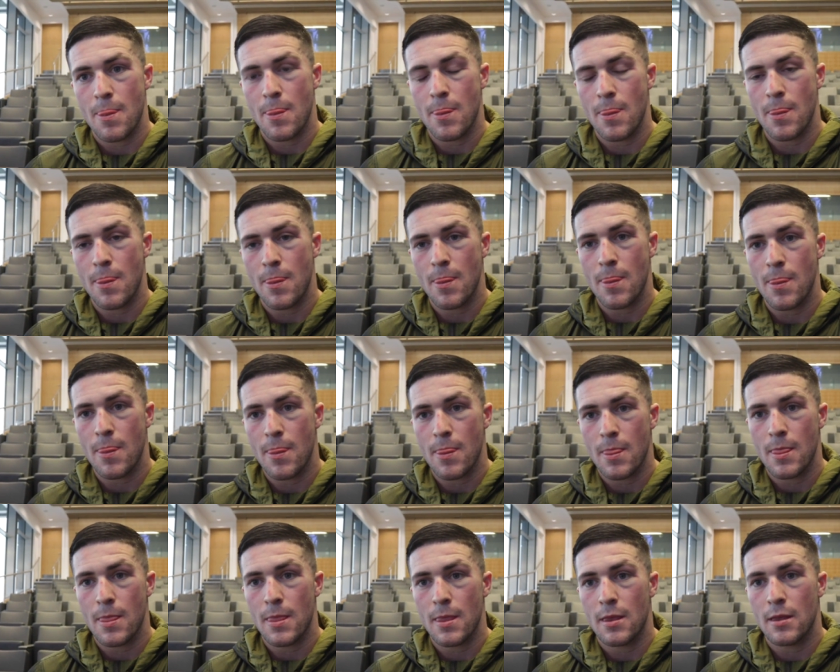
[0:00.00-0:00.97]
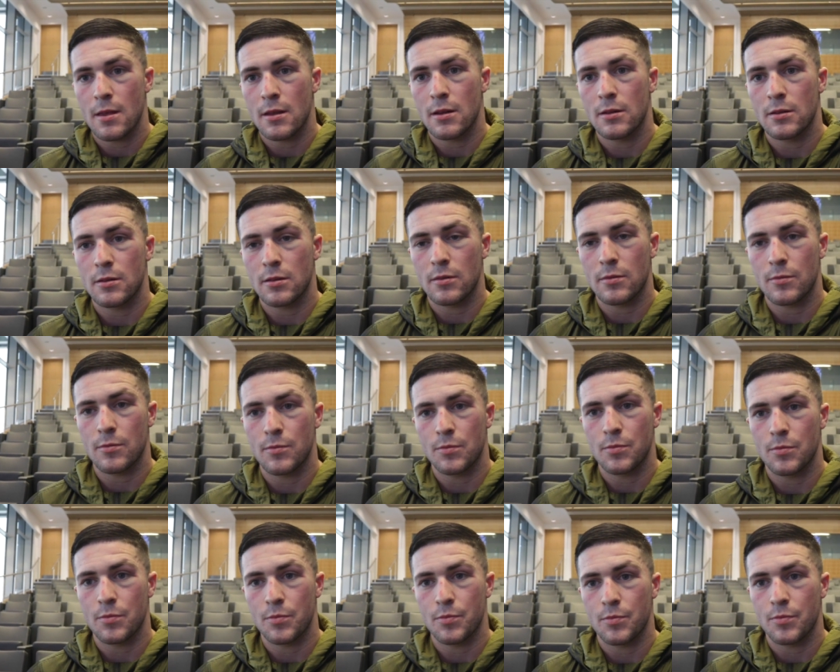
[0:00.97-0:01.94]
on this card and show the
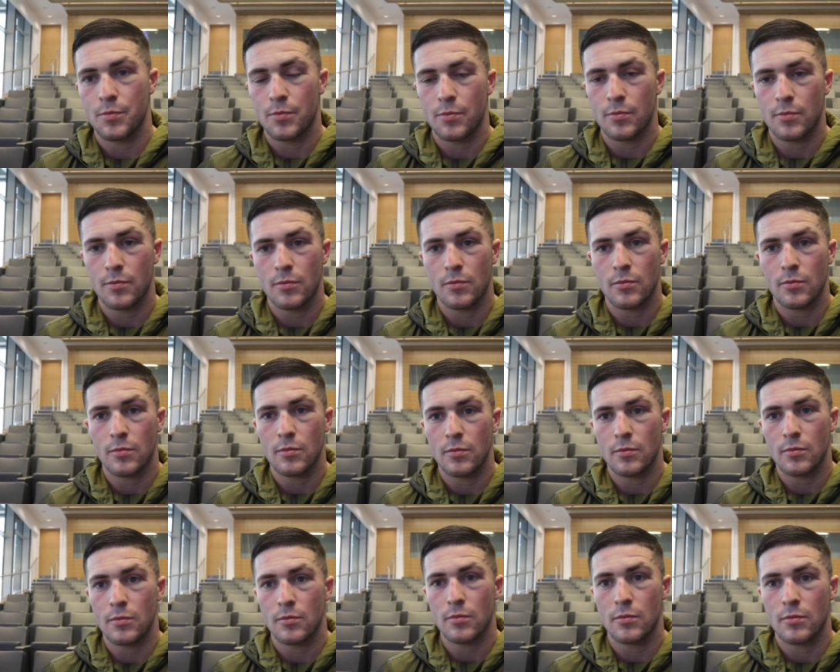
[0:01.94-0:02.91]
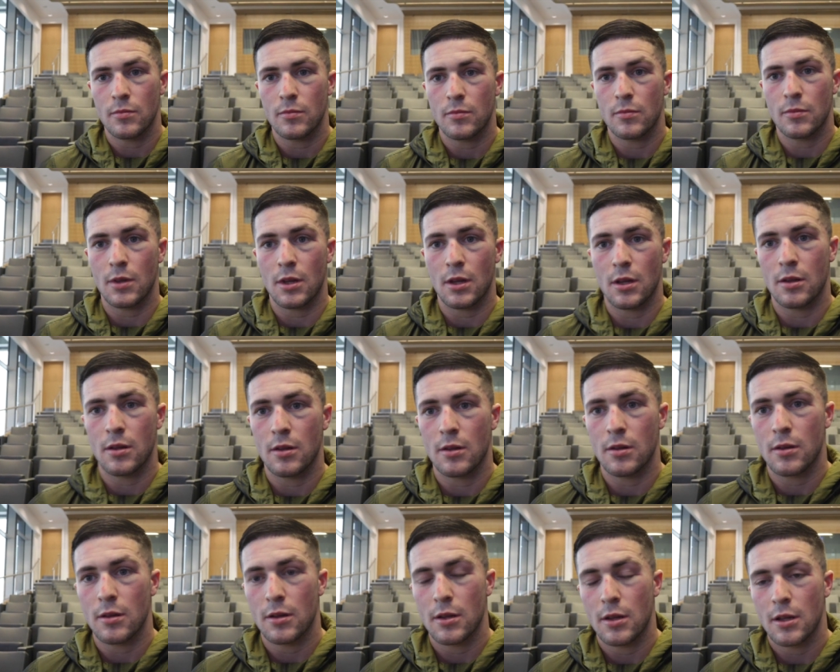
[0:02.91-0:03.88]
promotional team that they should be yeah. pushing
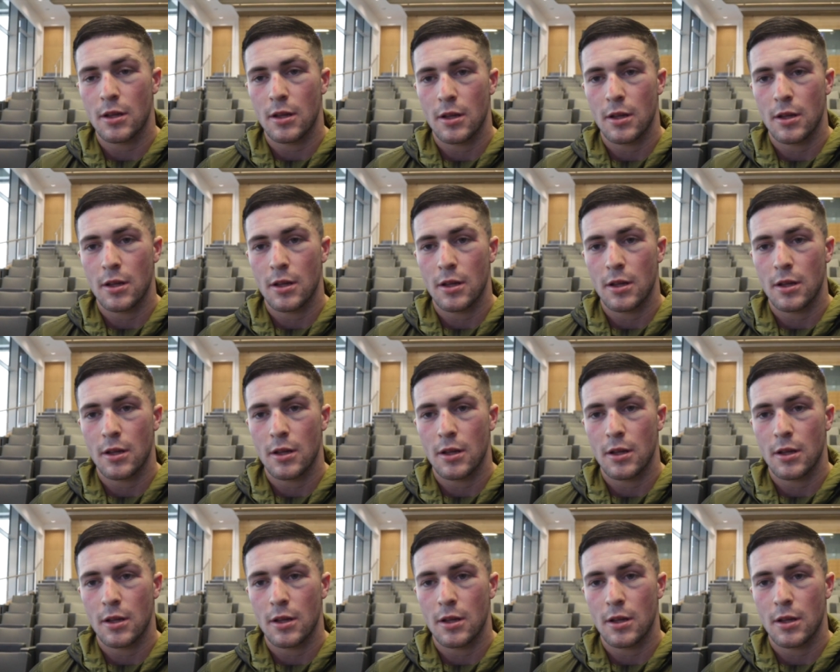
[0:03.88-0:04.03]
you.